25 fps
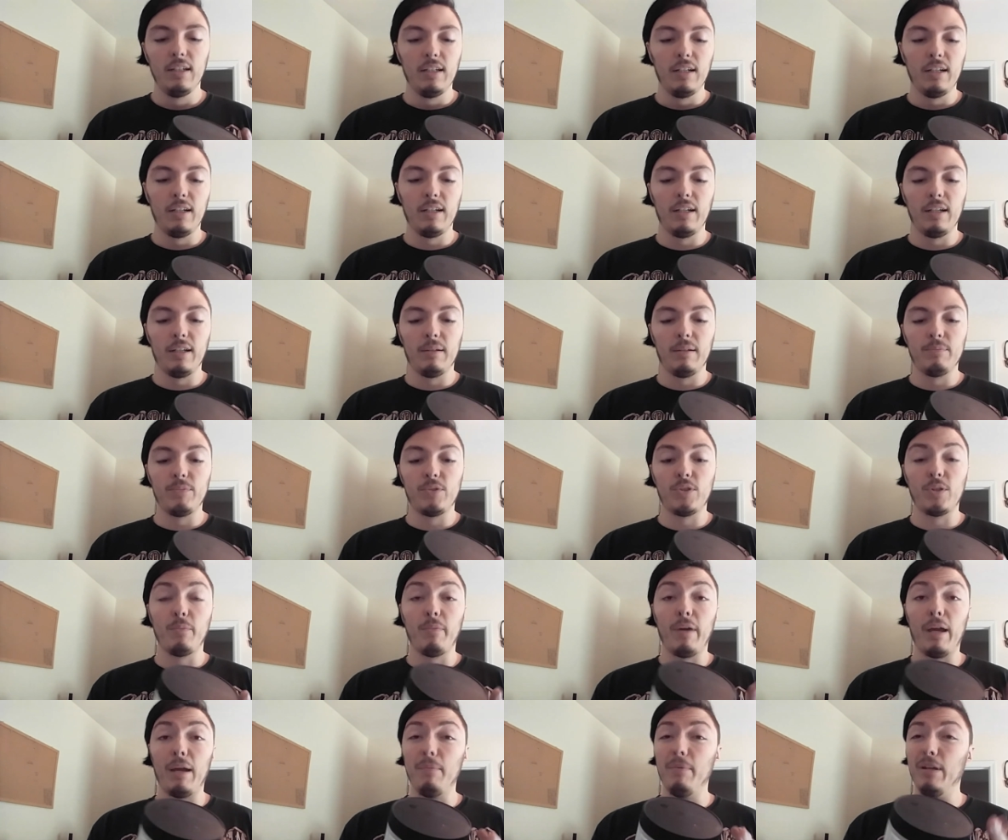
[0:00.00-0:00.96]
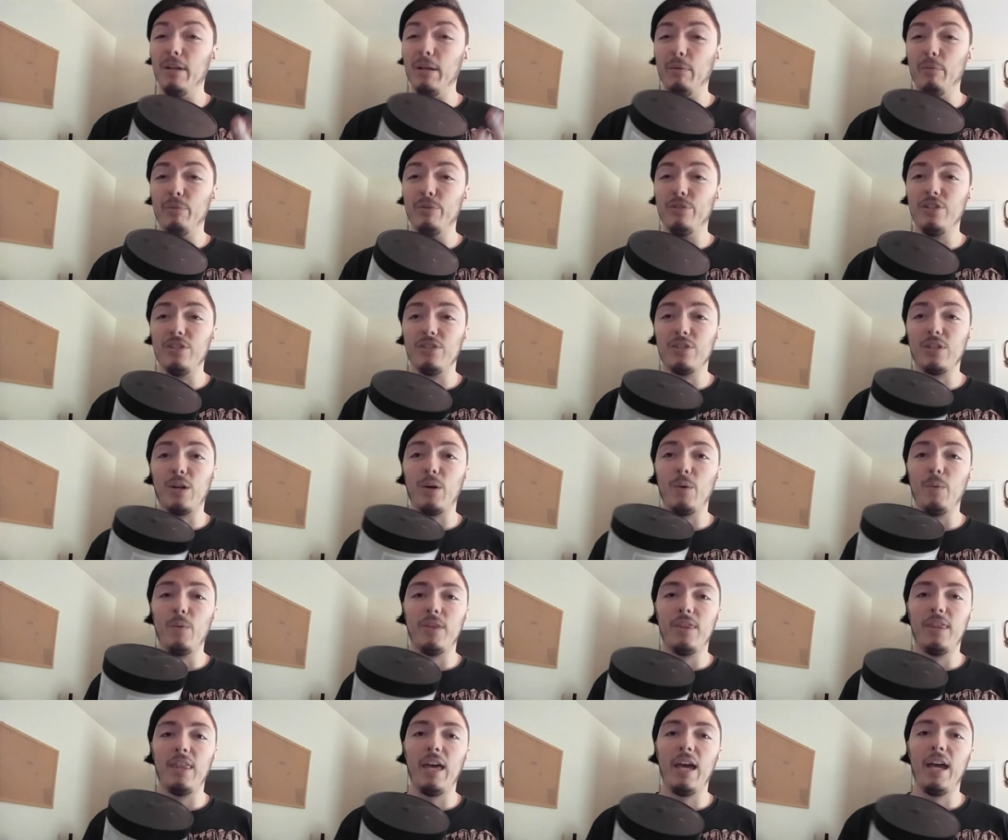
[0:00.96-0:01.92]
So maybe it would just go
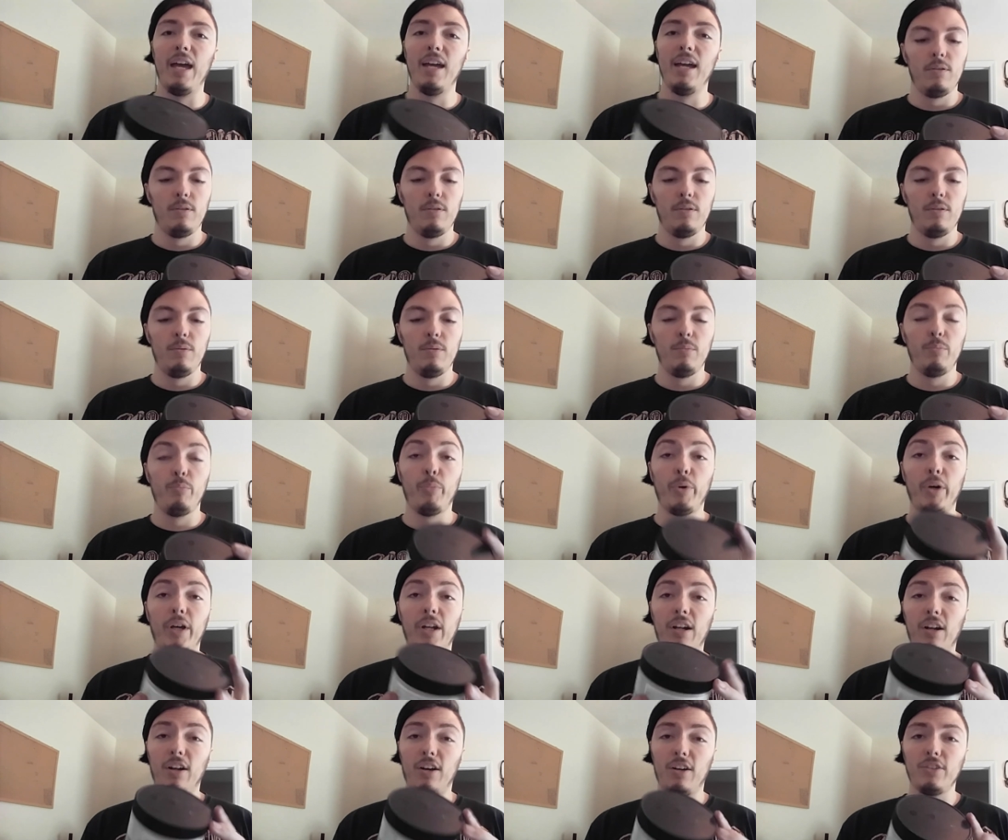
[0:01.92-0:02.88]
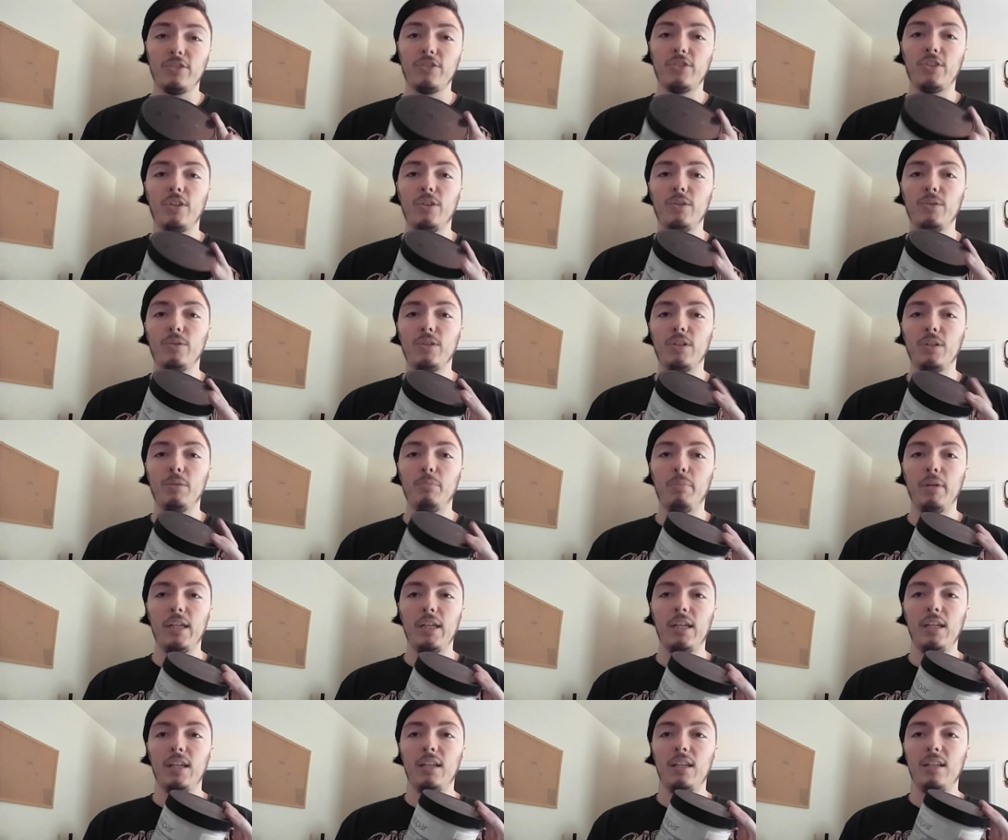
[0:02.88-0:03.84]
with that, but it also could
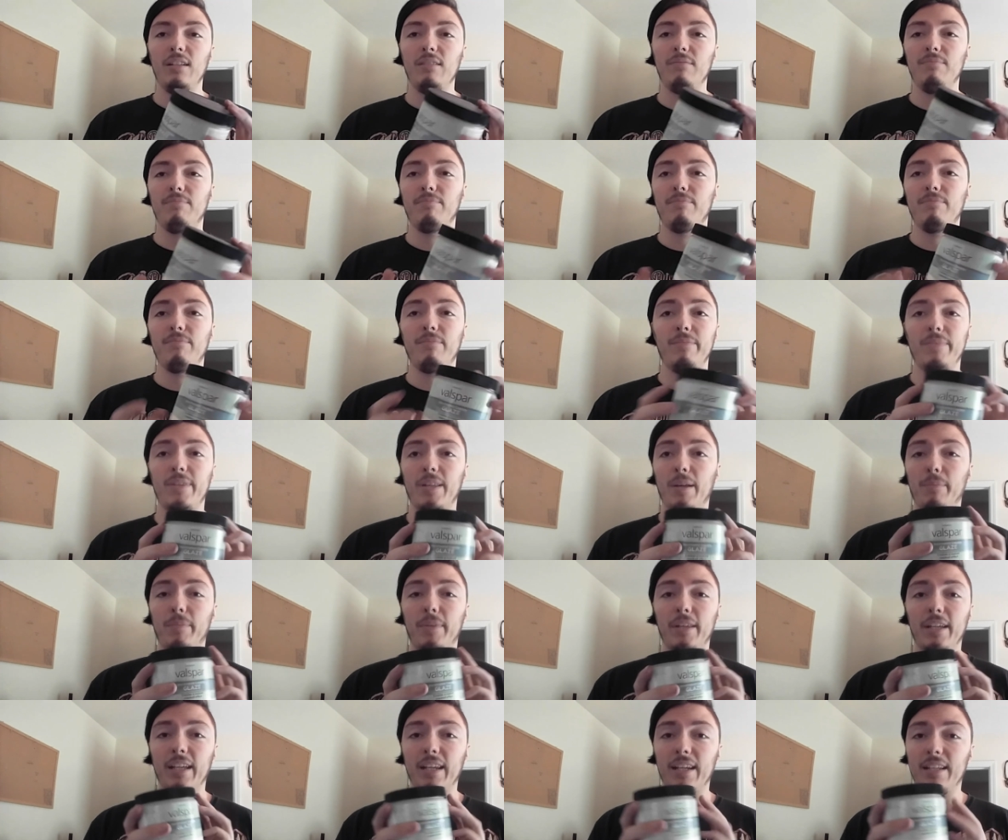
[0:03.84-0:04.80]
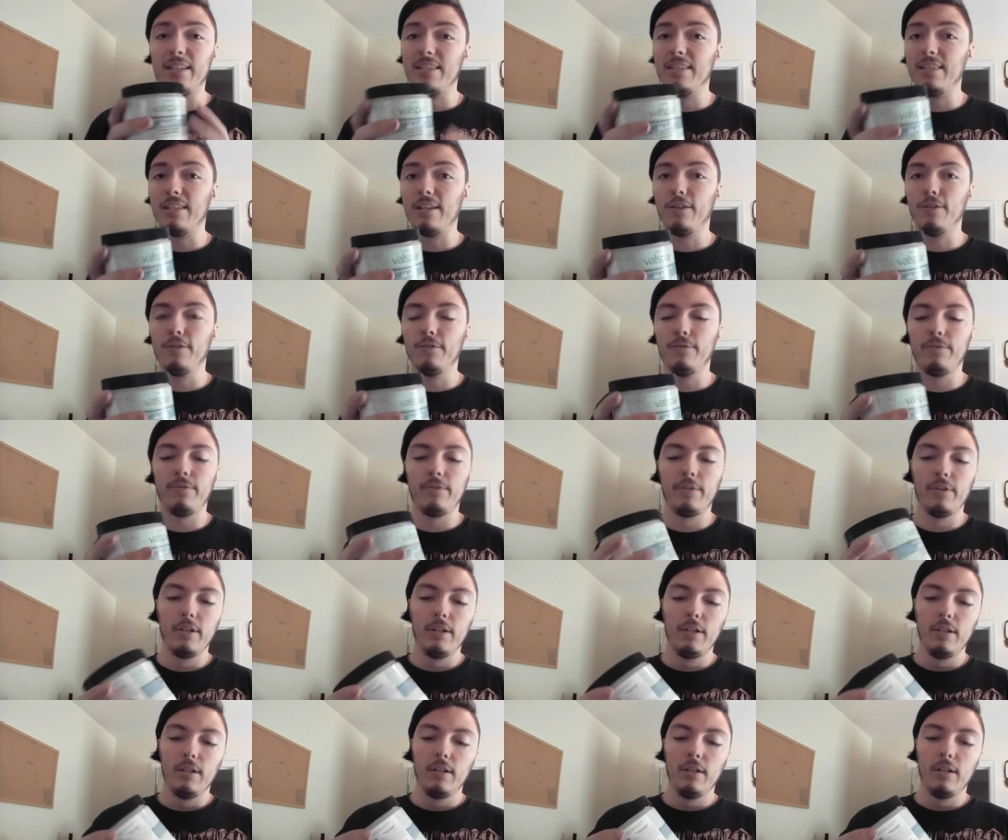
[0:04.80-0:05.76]
be something in itself.
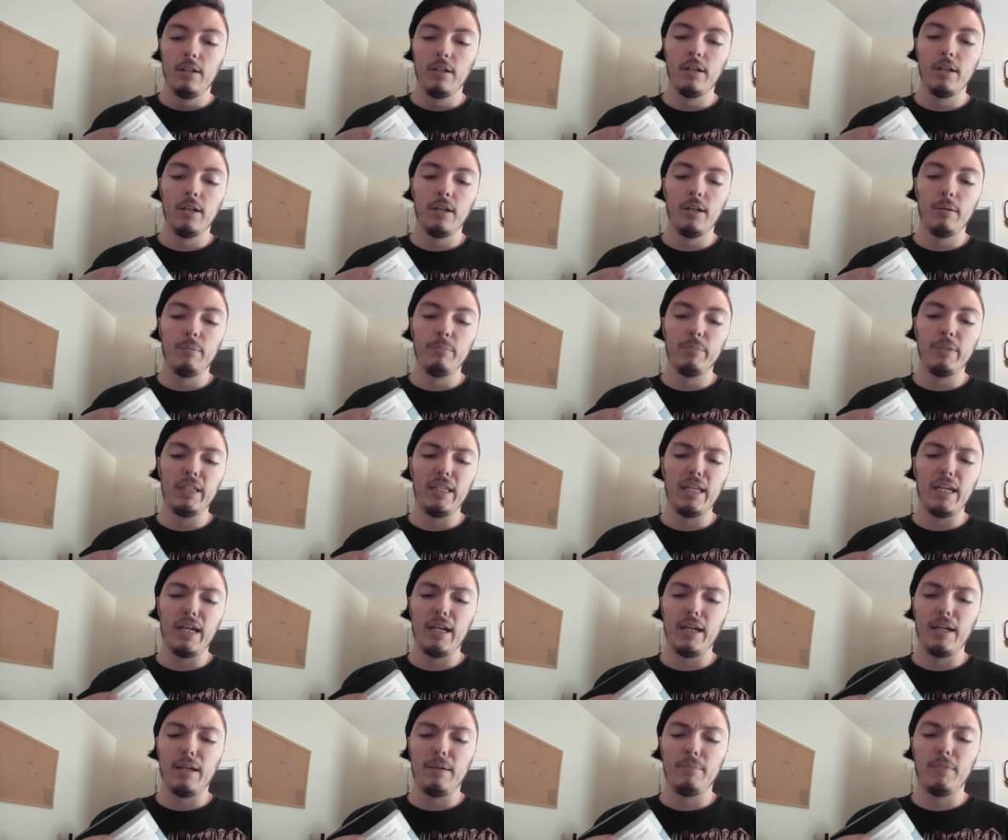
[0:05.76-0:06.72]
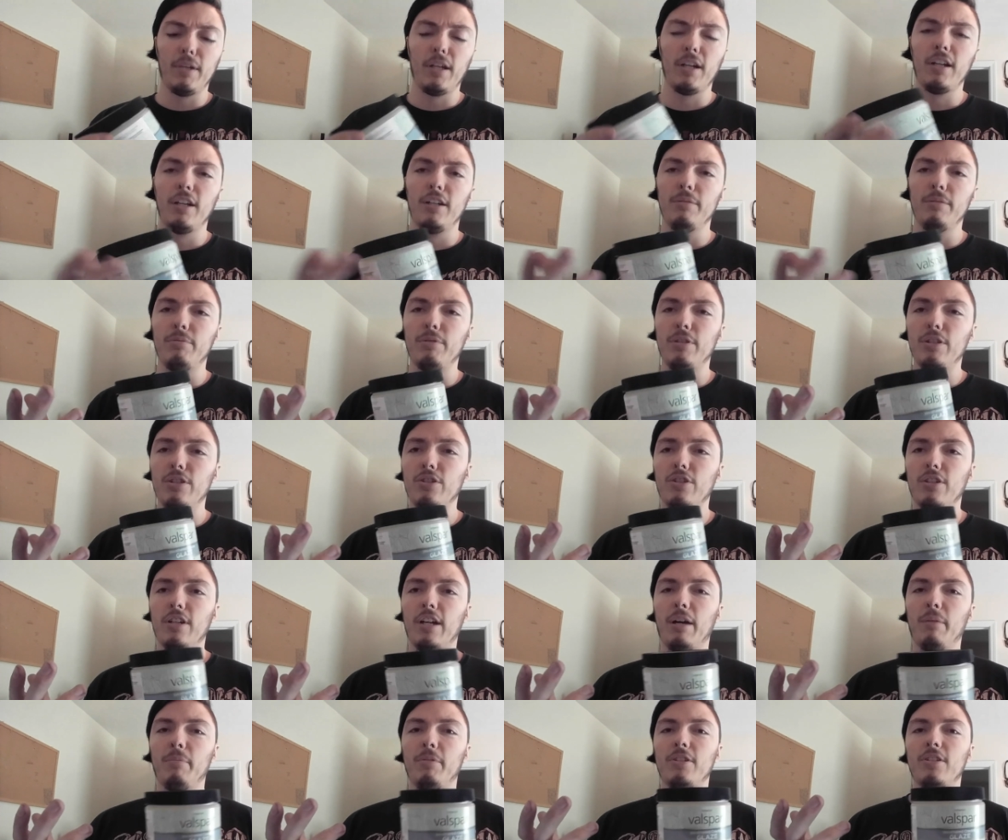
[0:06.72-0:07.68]
But yeah, I'm not 100%
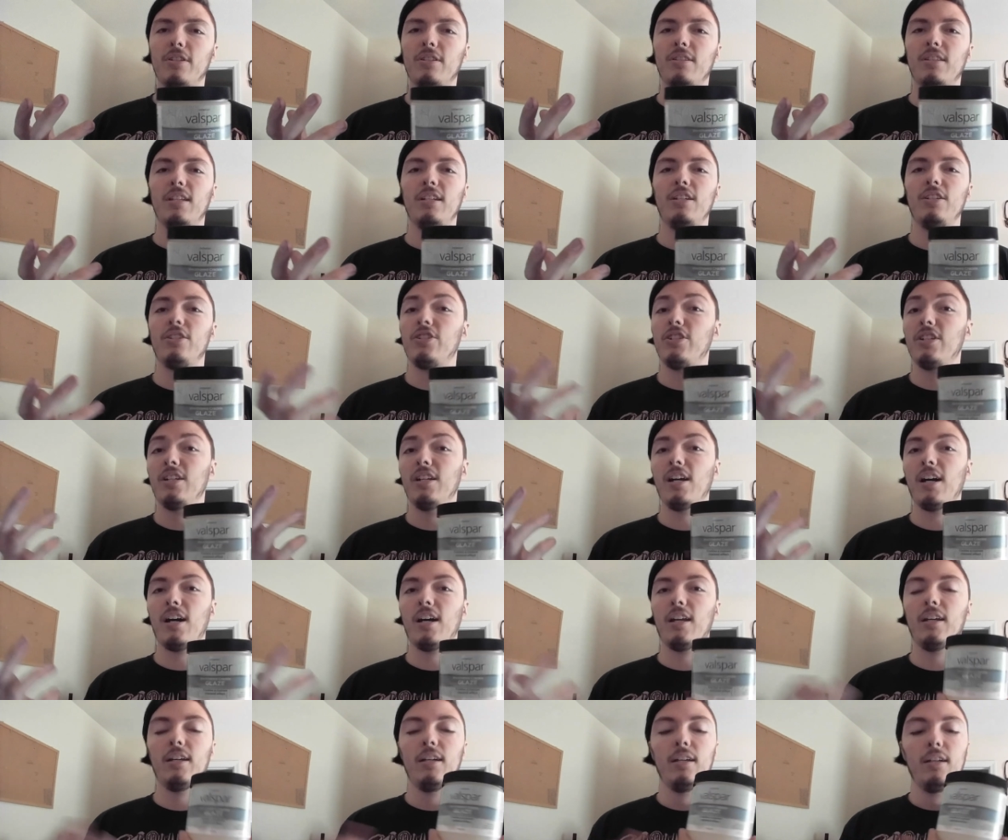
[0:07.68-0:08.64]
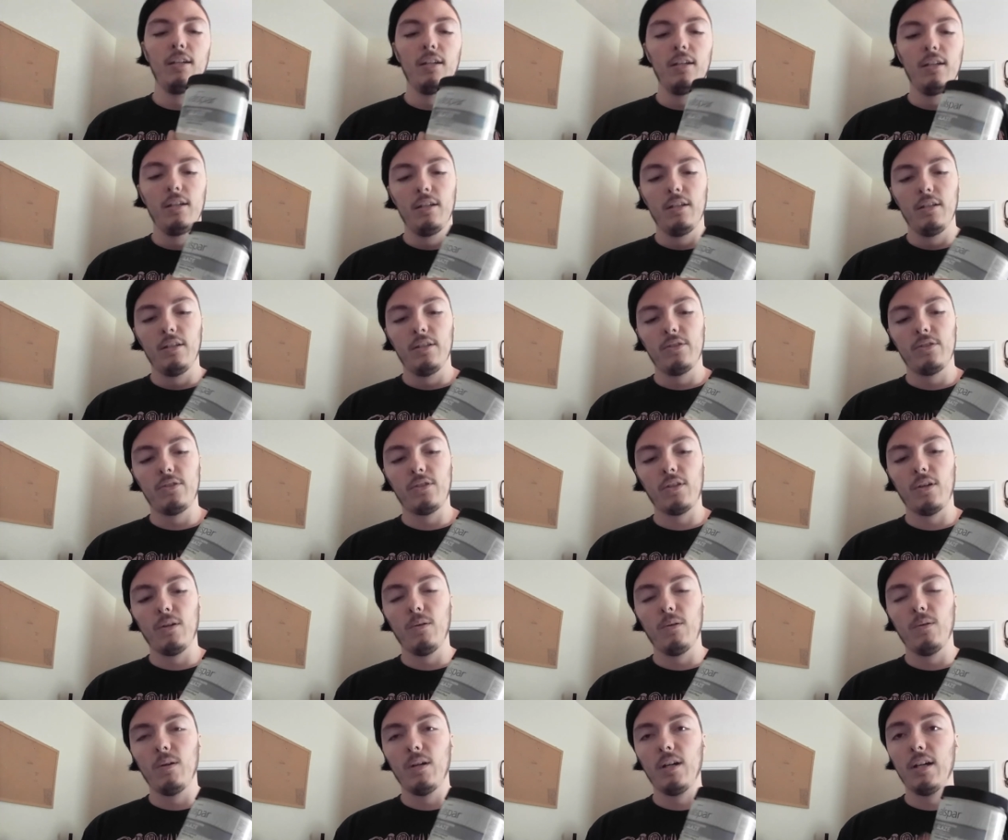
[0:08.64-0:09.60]
sure how much this is. She got it,
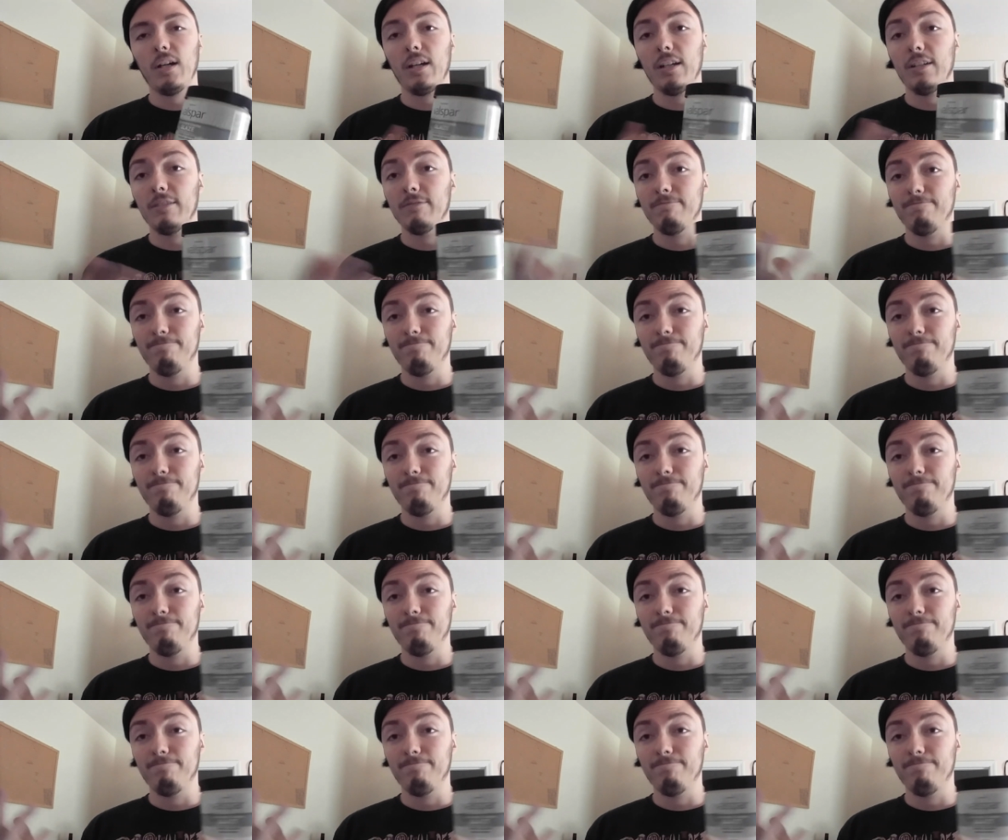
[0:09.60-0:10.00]
so